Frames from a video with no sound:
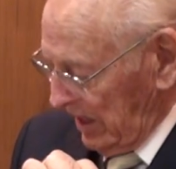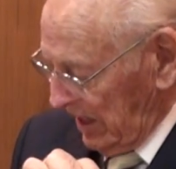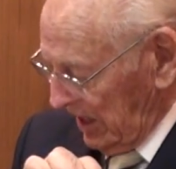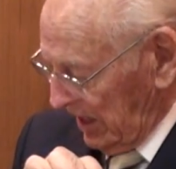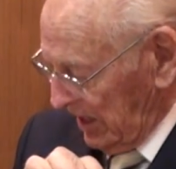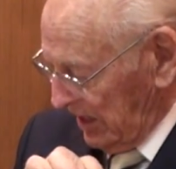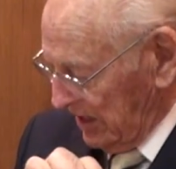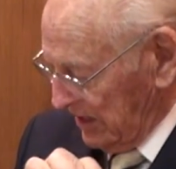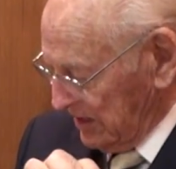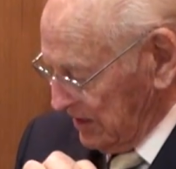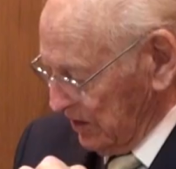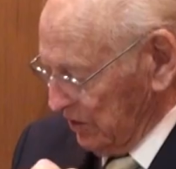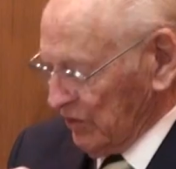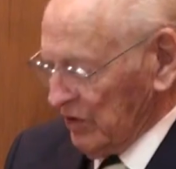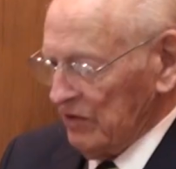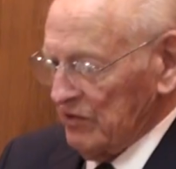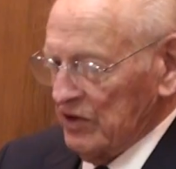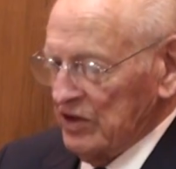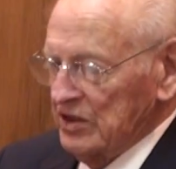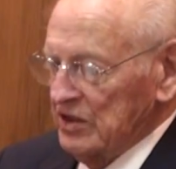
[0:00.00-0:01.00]
And so
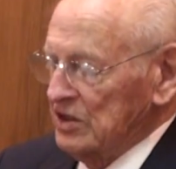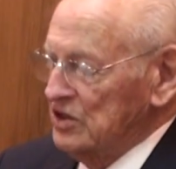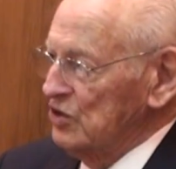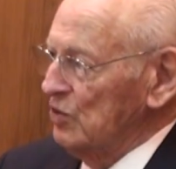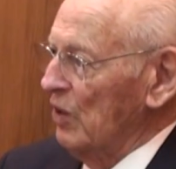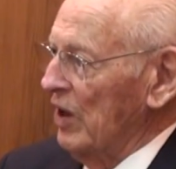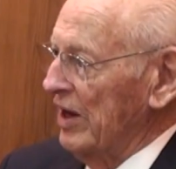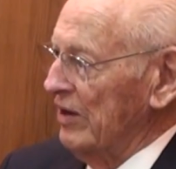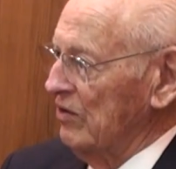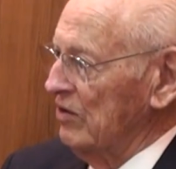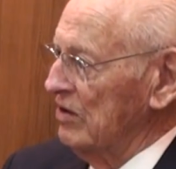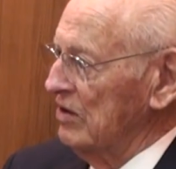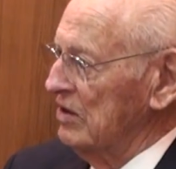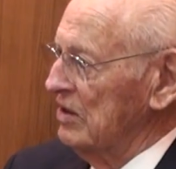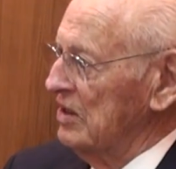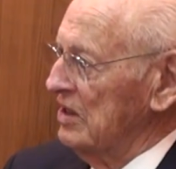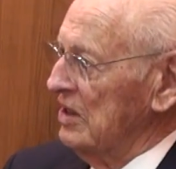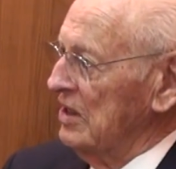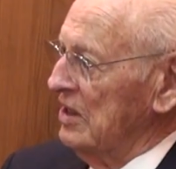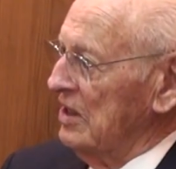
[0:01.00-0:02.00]
every squadron
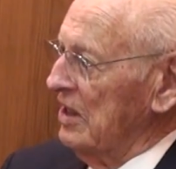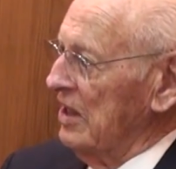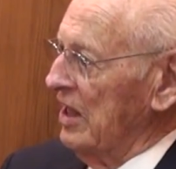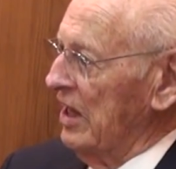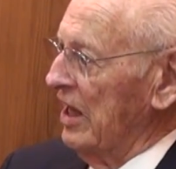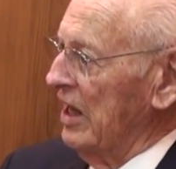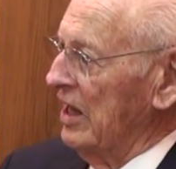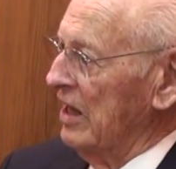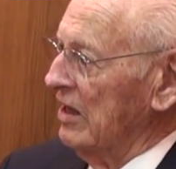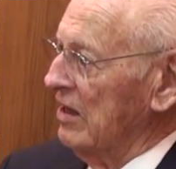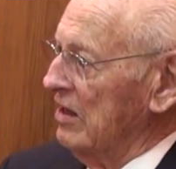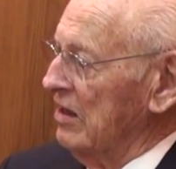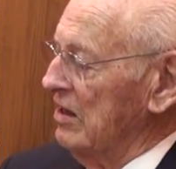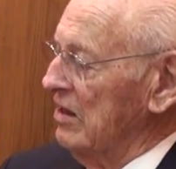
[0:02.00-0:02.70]
had